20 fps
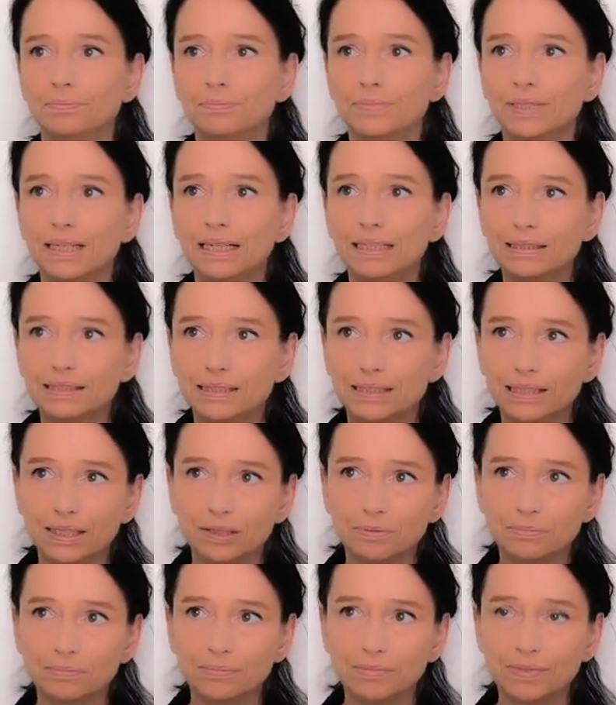And
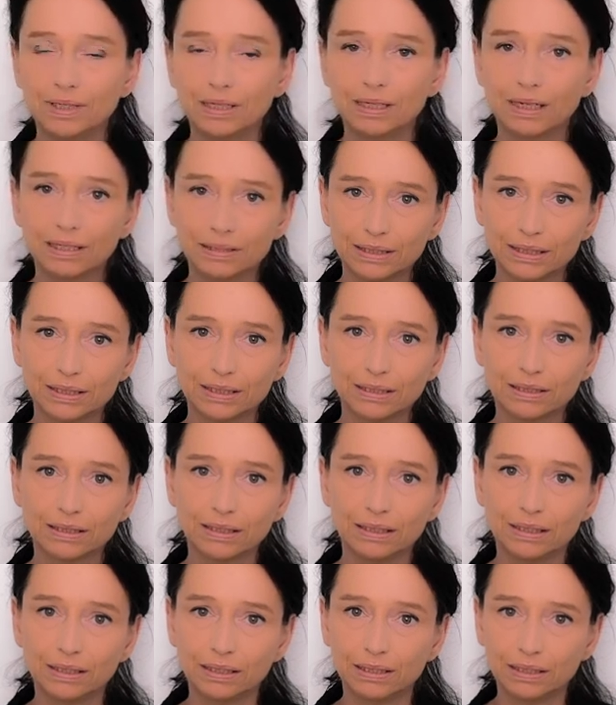some other
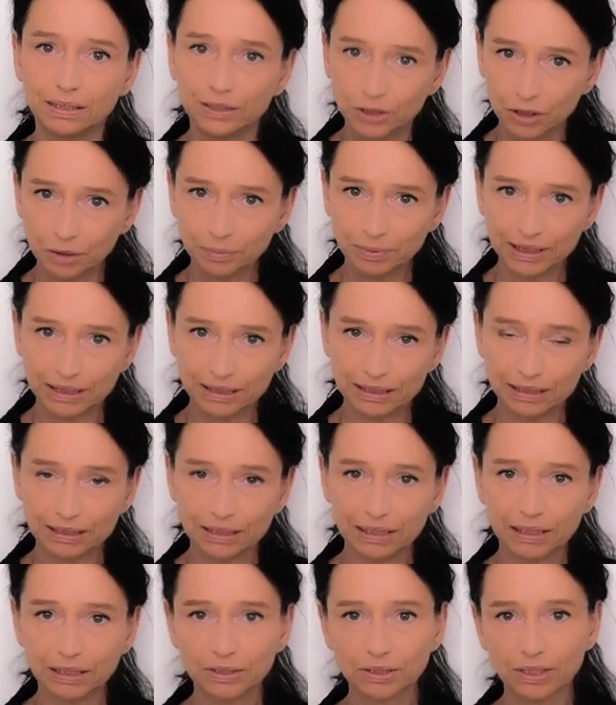interpreters
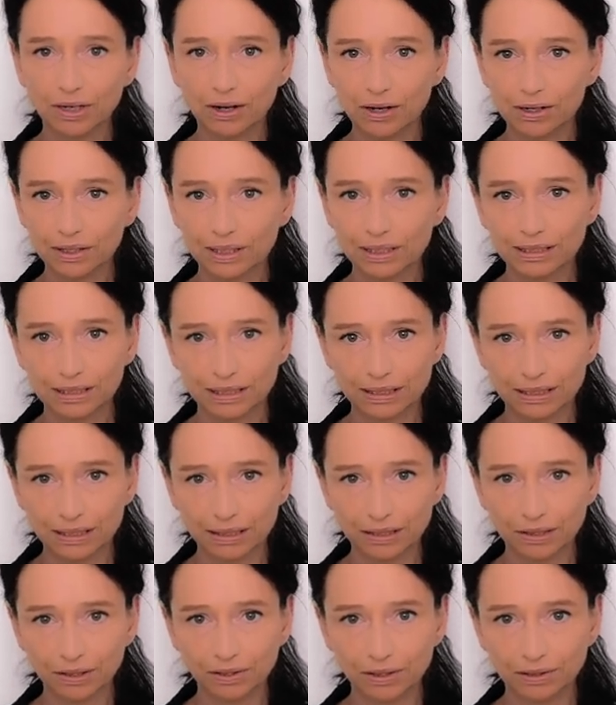talk
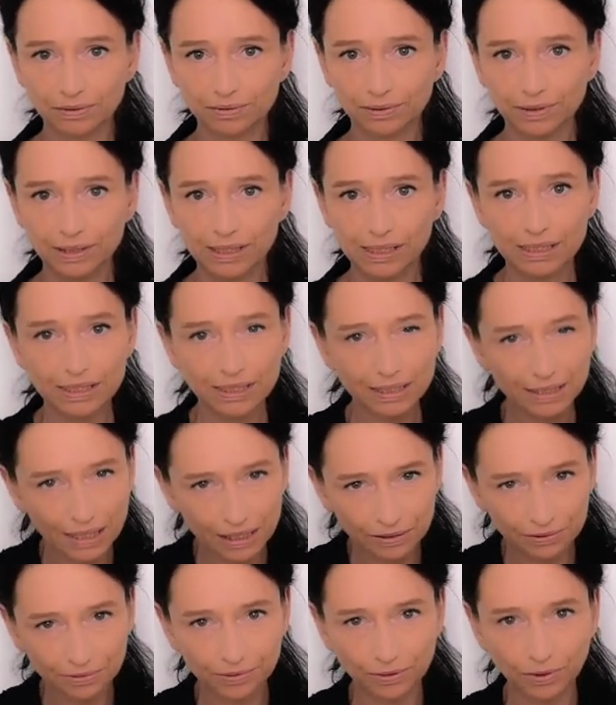instead of
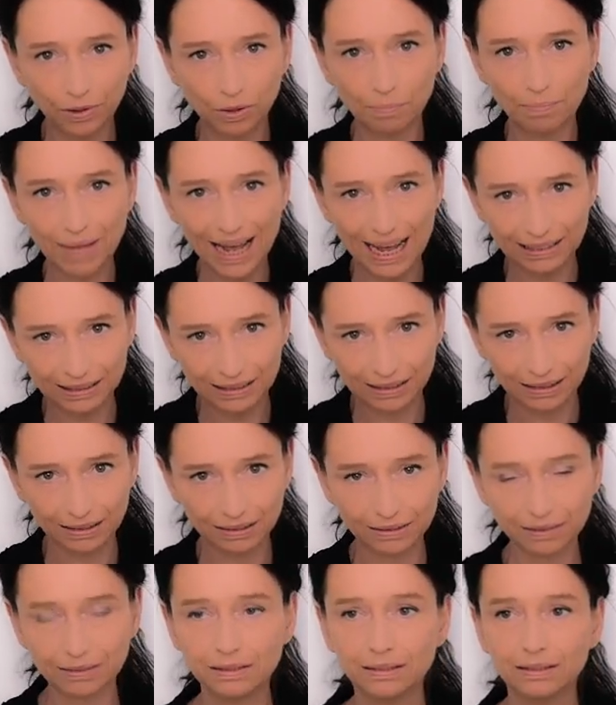stuff or matter.
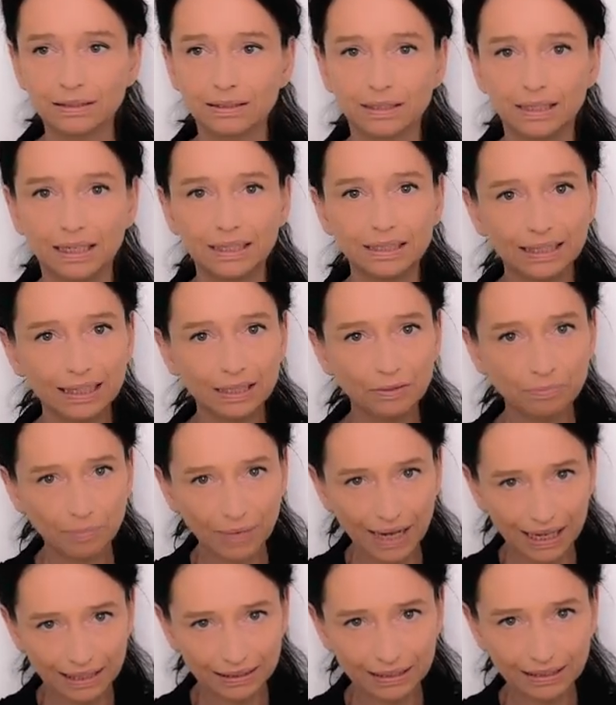And again,
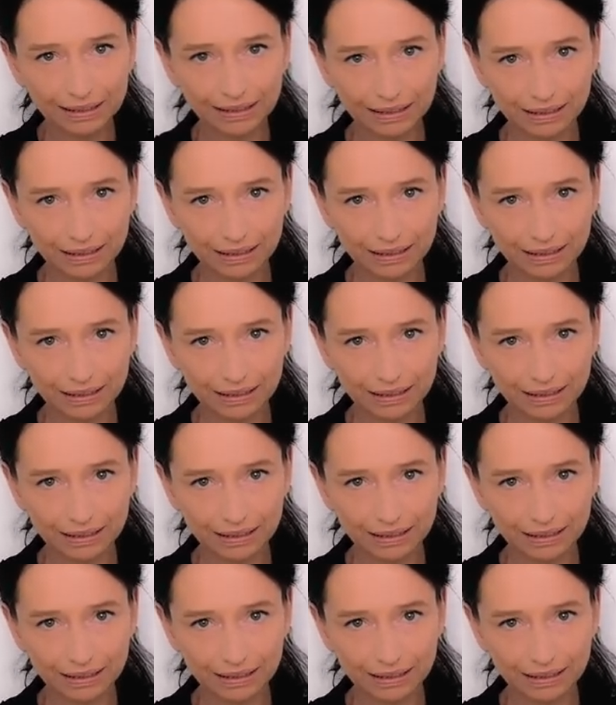matter is